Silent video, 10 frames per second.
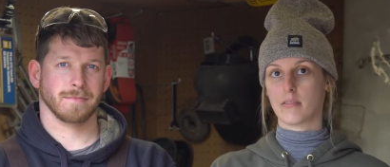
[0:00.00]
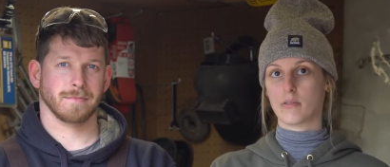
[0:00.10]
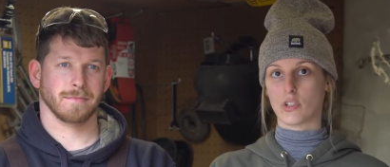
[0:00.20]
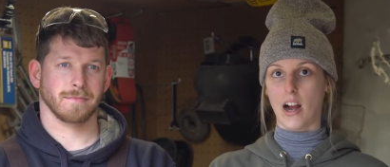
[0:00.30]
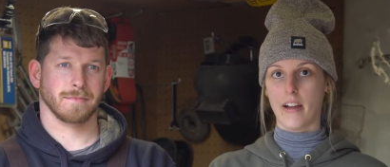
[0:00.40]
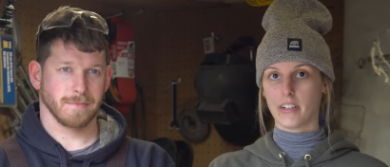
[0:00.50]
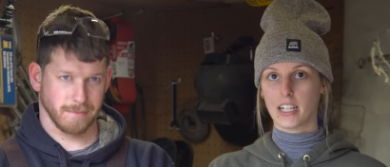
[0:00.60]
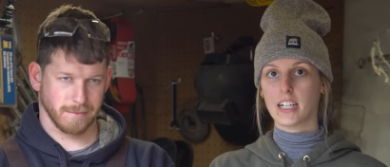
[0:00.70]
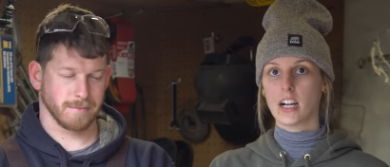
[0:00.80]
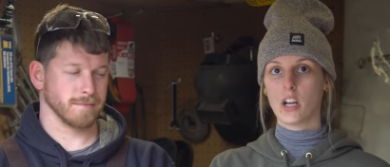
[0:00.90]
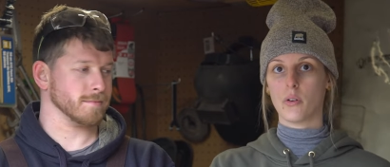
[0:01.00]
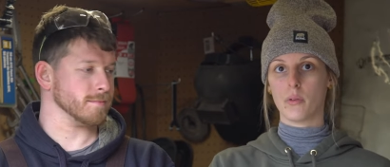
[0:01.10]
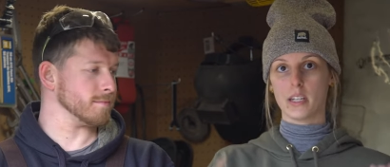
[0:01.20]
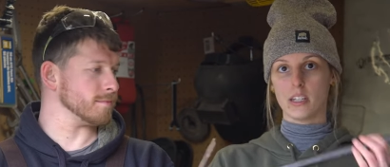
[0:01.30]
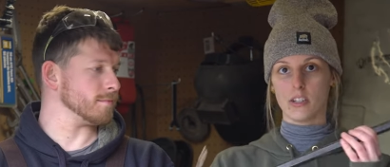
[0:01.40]
Speaker 1: driver, we
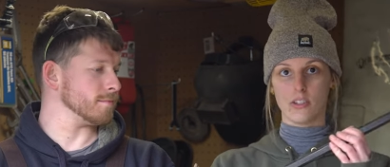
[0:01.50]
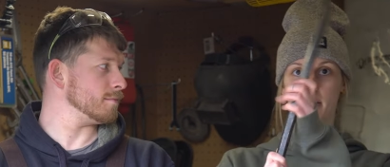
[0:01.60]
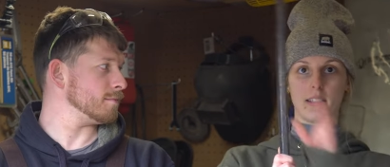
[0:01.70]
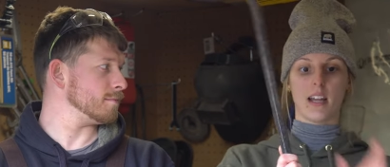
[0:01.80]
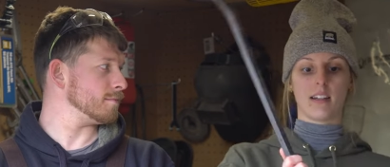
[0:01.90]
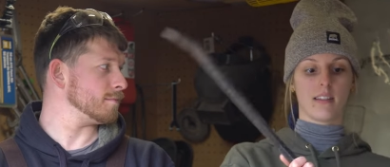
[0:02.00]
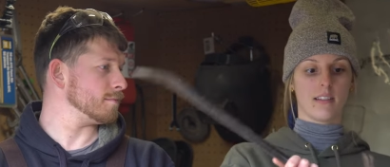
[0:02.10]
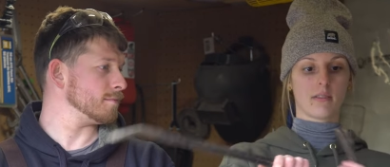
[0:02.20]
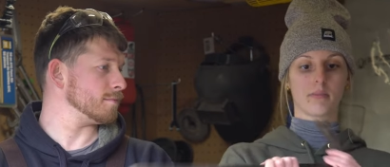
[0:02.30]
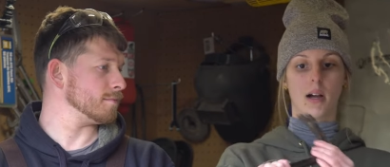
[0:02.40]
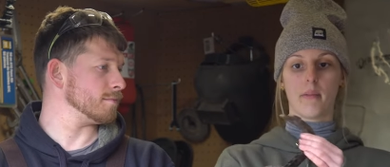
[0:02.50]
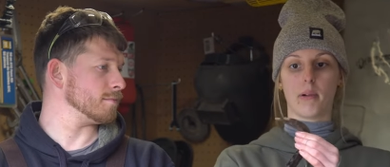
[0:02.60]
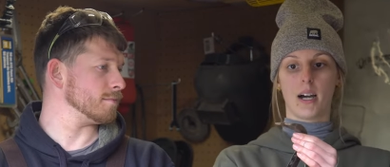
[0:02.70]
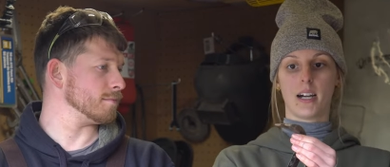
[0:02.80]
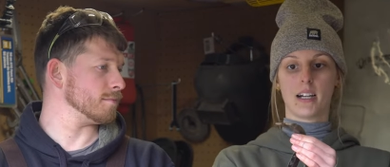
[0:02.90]
use the end of this pry
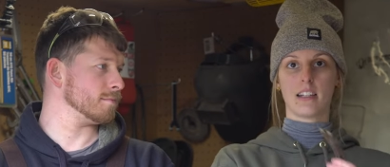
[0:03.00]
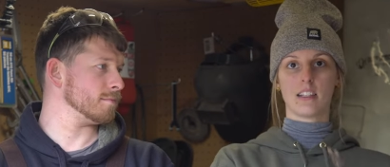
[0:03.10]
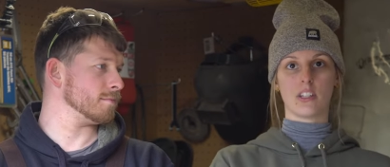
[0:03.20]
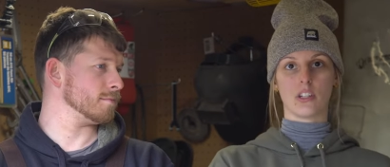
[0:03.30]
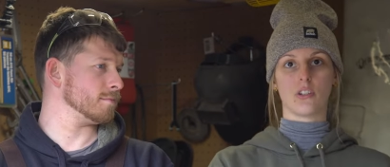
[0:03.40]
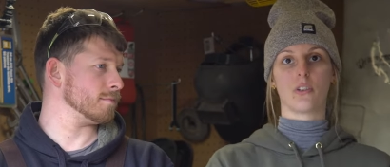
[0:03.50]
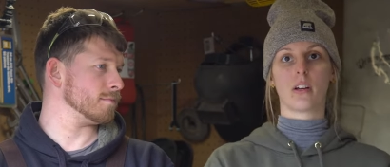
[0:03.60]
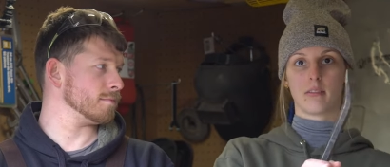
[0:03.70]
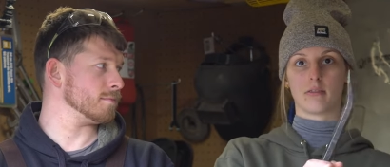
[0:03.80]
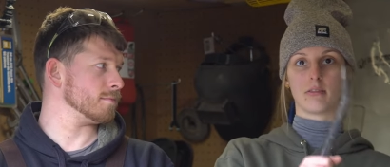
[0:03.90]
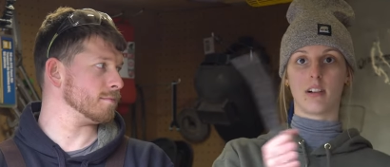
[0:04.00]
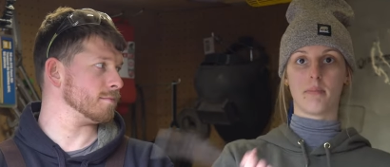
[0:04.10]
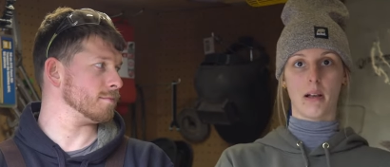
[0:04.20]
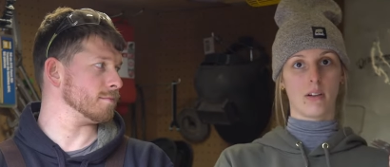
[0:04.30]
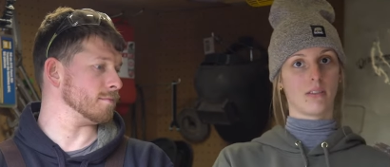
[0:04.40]
bar to rip
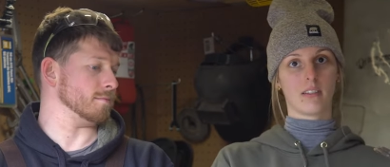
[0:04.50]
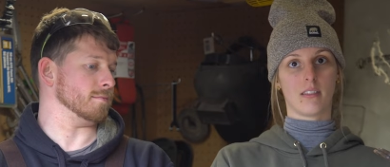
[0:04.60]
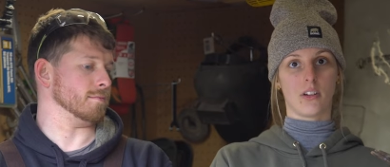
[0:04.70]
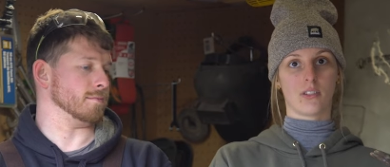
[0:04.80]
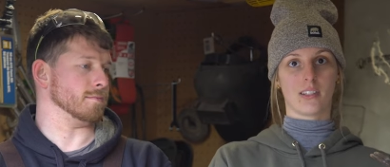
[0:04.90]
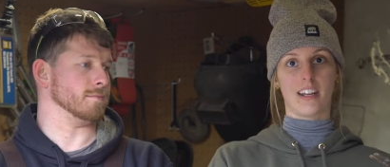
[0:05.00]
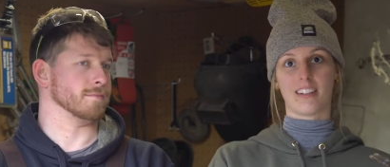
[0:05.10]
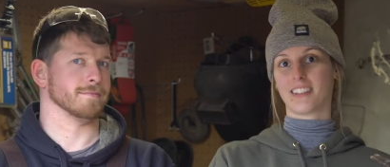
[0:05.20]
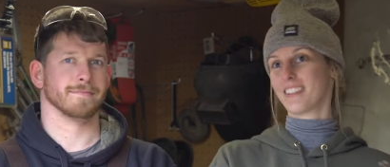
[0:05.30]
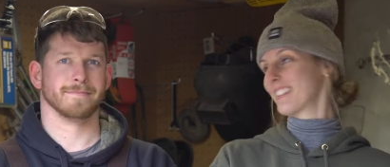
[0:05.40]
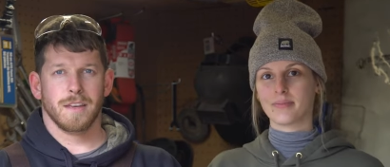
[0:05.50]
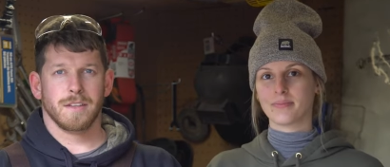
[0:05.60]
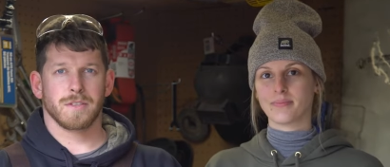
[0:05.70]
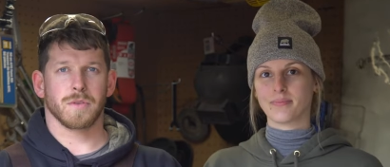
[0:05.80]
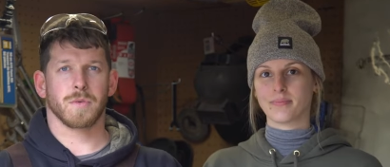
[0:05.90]
out those nails.
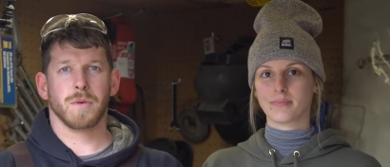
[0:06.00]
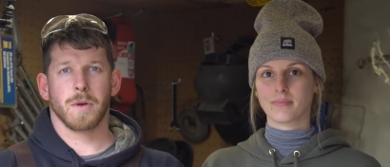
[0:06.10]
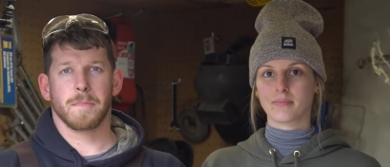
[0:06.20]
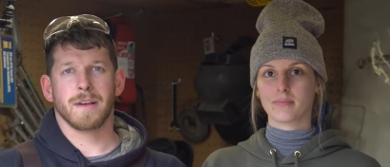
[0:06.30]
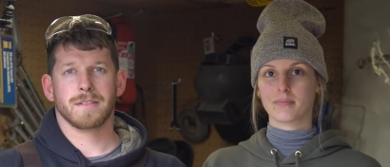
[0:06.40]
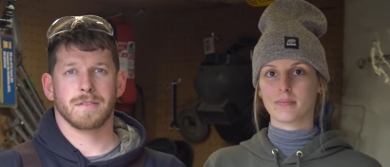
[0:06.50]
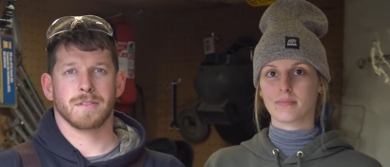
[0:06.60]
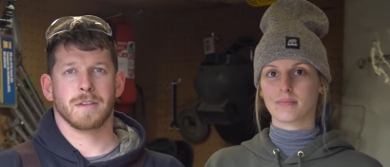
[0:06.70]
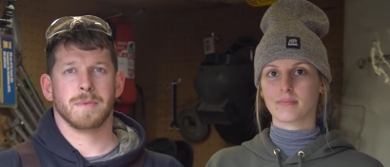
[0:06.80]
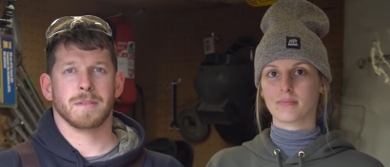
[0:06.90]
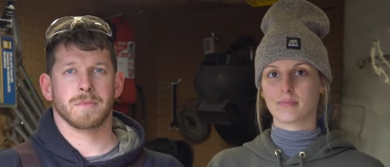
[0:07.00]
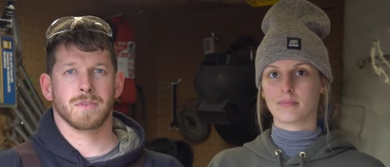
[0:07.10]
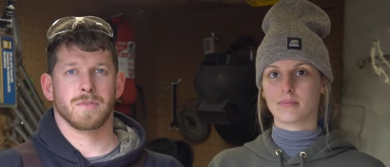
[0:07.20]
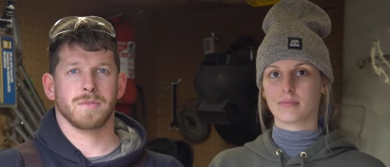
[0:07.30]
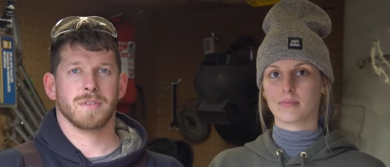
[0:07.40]
Speaker 2: So throughout your bus, there's going to be some
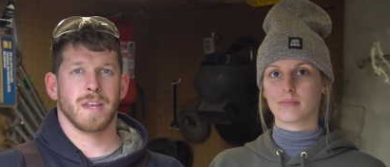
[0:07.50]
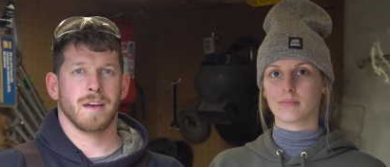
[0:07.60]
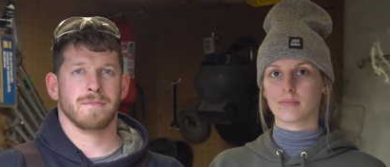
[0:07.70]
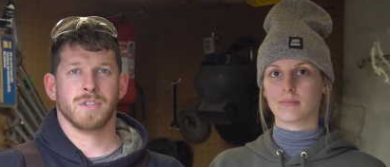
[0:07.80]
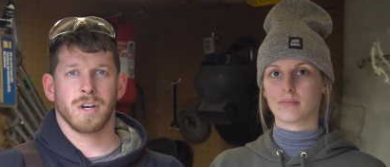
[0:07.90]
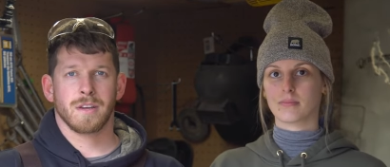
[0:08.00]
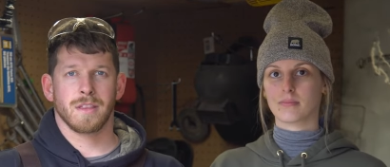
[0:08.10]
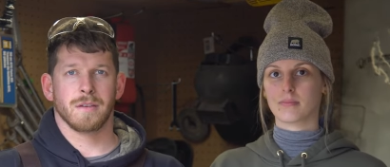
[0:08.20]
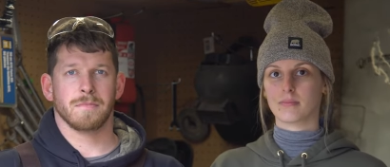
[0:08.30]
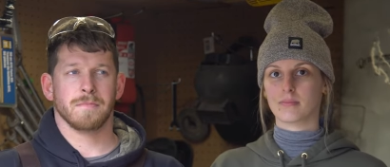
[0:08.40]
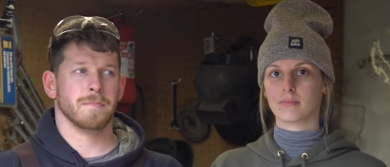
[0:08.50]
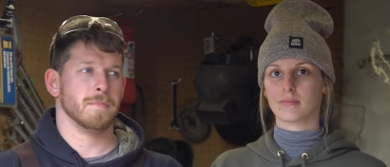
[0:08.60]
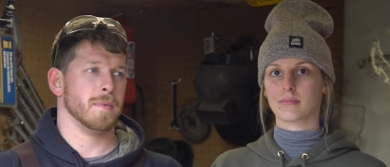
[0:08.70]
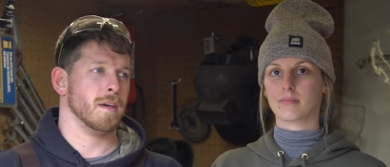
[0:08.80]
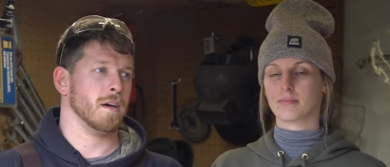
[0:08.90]
screws that have junk in them.
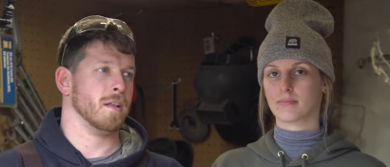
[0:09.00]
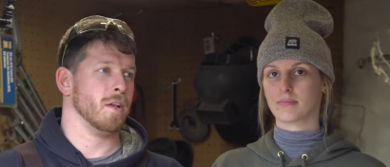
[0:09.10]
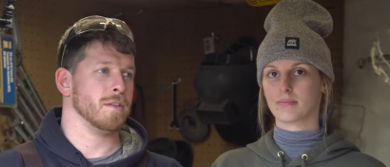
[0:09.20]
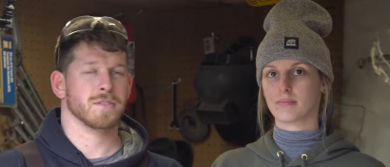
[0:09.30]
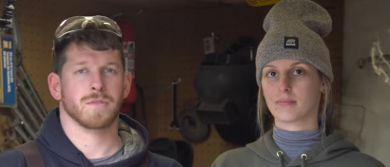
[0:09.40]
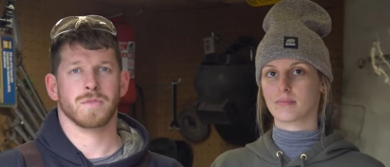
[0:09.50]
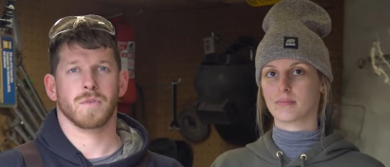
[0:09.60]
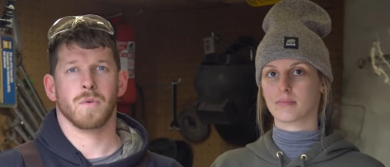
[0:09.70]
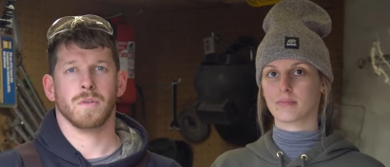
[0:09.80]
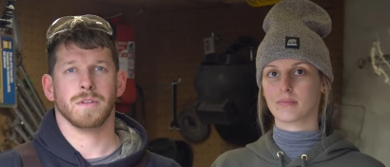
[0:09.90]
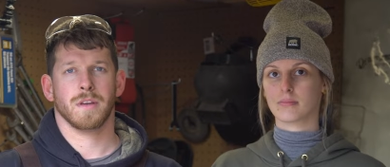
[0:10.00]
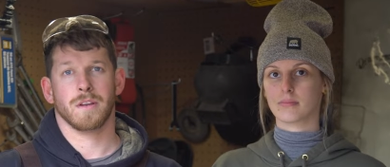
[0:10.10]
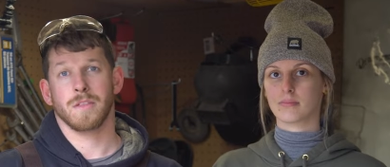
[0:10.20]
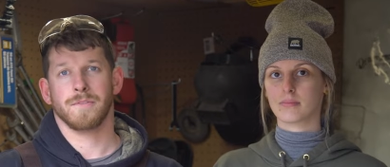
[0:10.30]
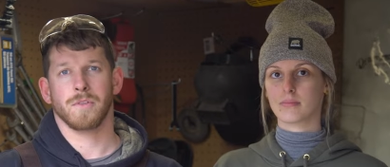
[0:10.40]
Uh, a lot of these screws are old and on
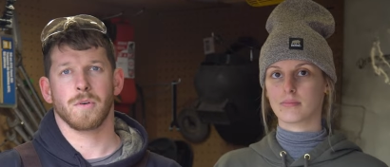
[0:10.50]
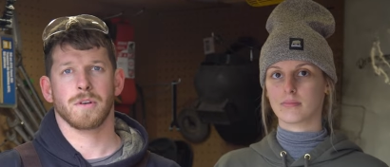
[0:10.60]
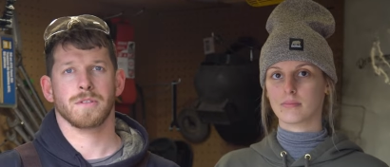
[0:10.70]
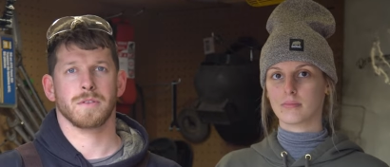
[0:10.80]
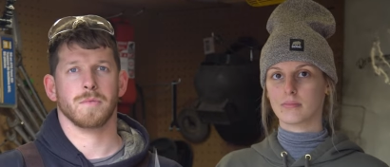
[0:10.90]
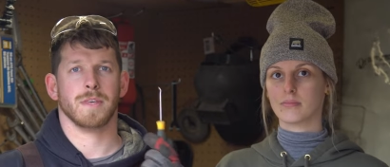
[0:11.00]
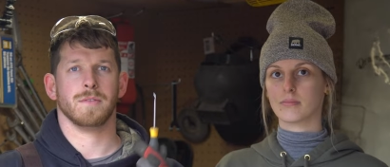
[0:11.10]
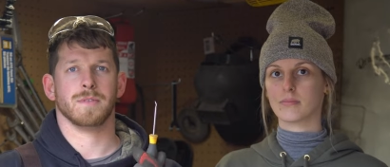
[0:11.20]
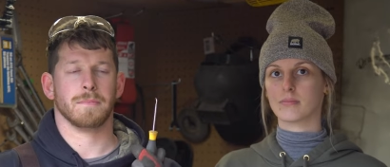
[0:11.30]
the floor, so we used a